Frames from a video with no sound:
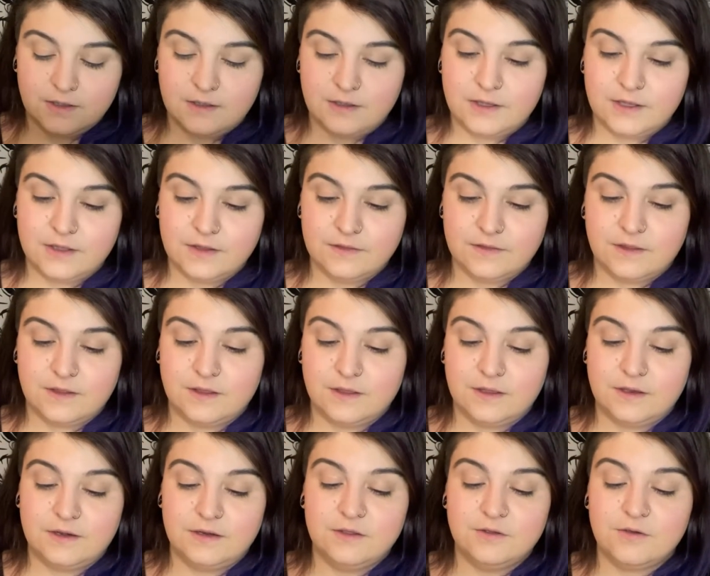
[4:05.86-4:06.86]
And
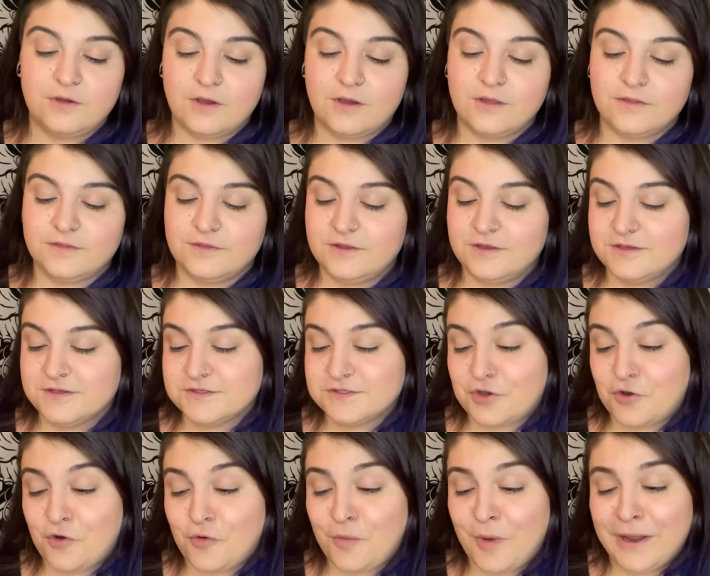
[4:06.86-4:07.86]
then you got these.
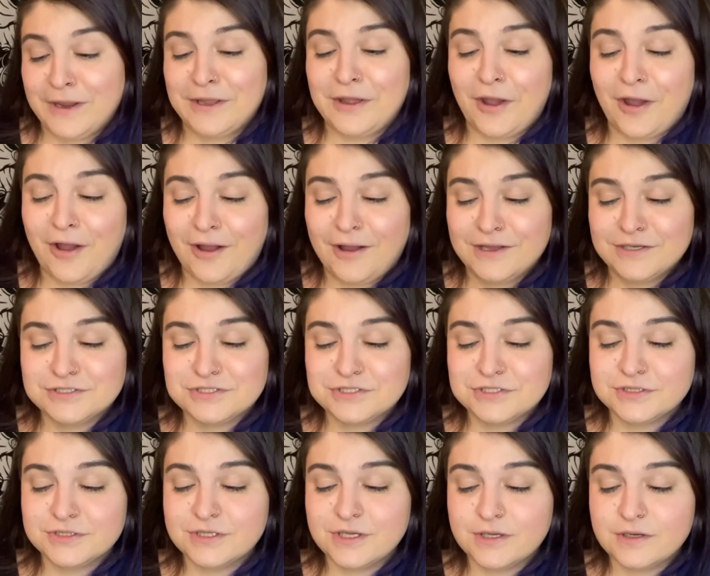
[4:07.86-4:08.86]
Oh my gosh,
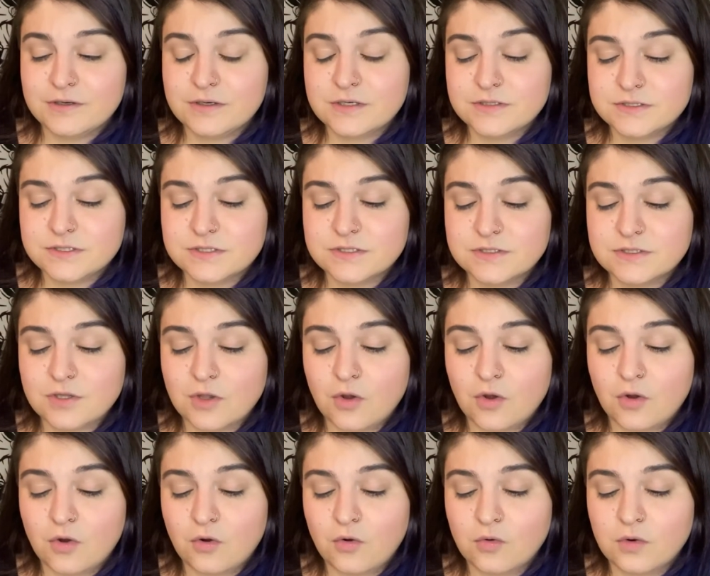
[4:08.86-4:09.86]
they are
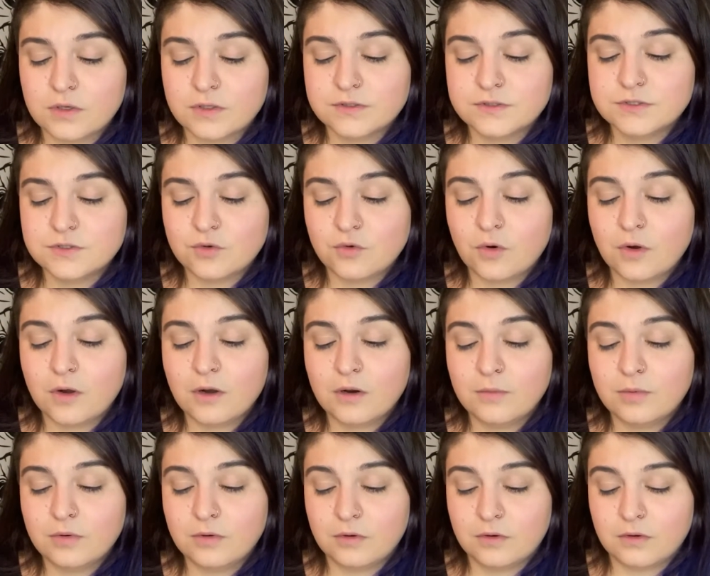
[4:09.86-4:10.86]
so
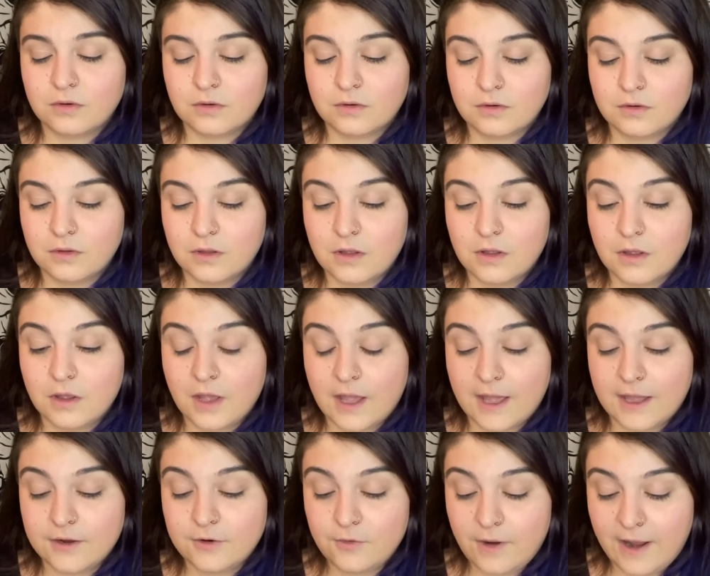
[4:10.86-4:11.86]
adorable.
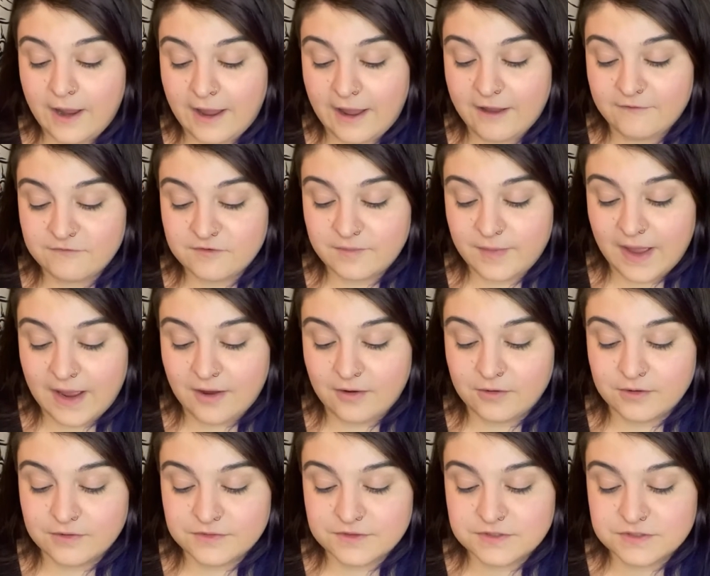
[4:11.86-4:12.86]
I don't have a
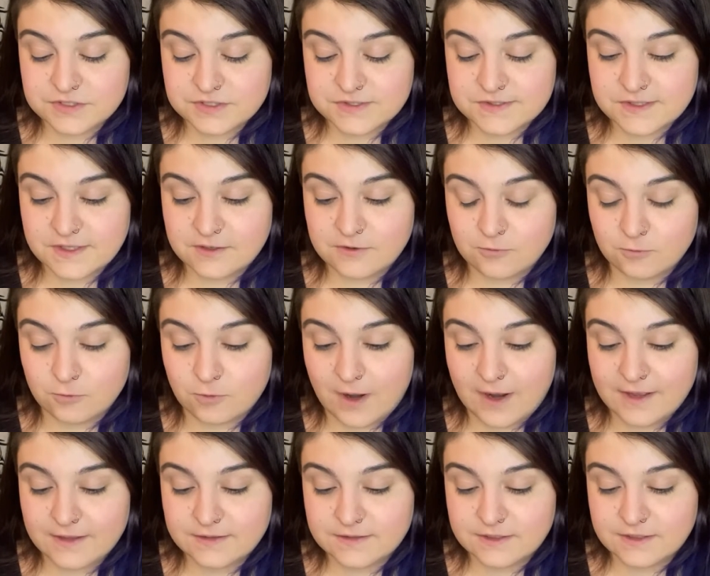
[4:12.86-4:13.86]
palette that's just like
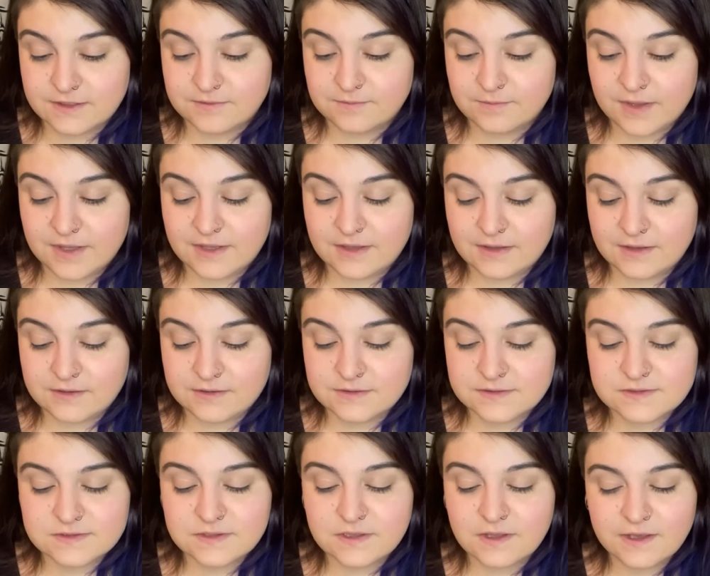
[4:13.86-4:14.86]
red and
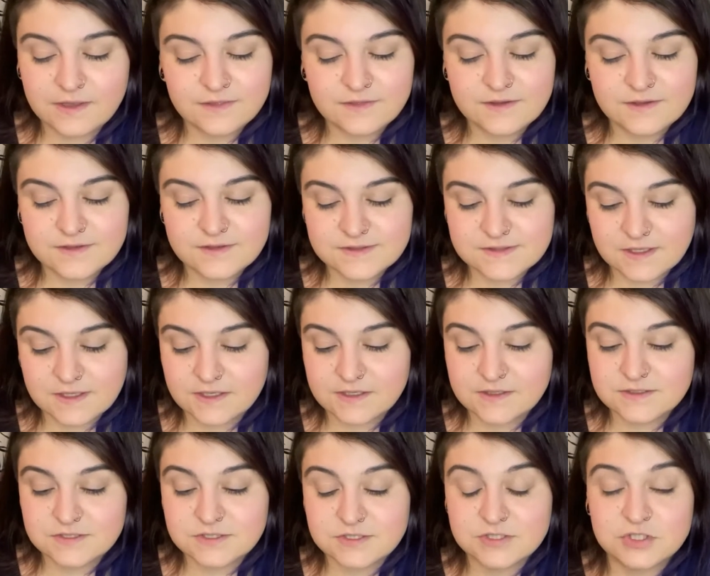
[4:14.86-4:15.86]
pinks like this. Like,
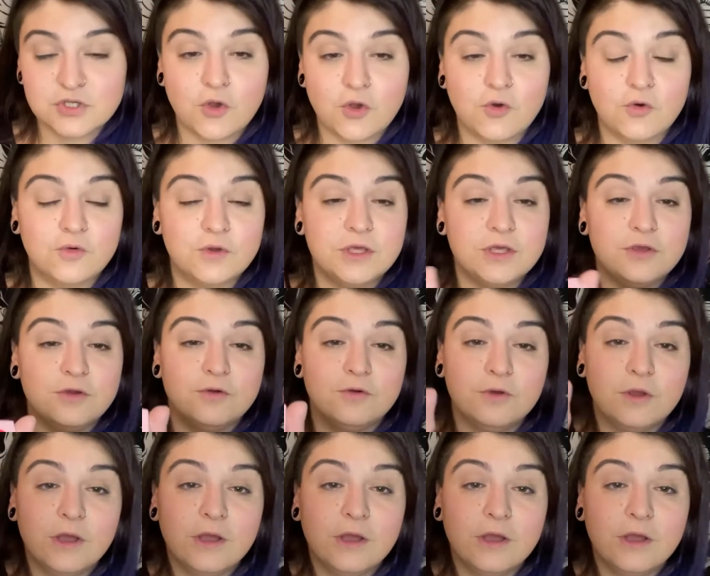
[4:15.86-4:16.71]
it's so cute.